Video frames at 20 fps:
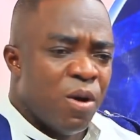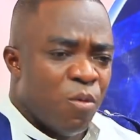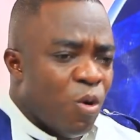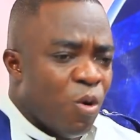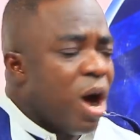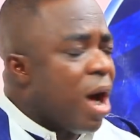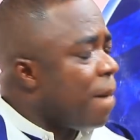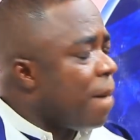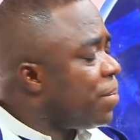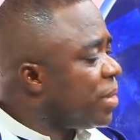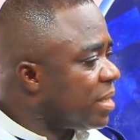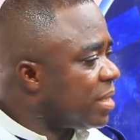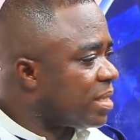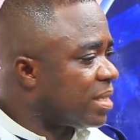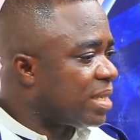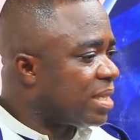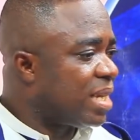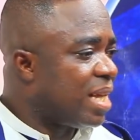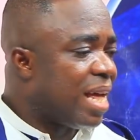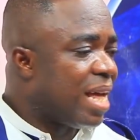What
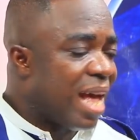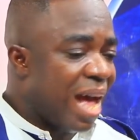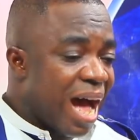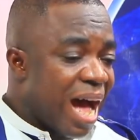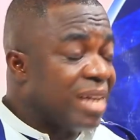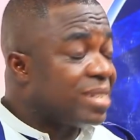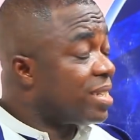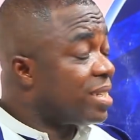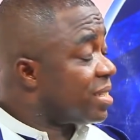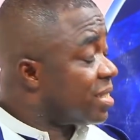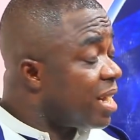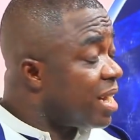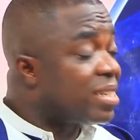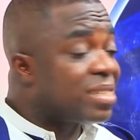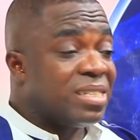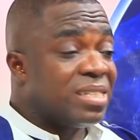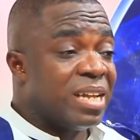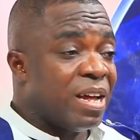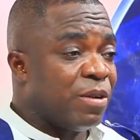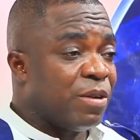happens? As it
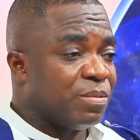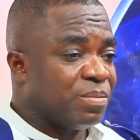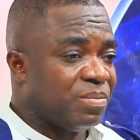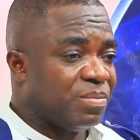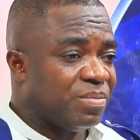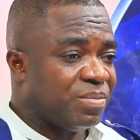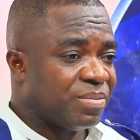stands now,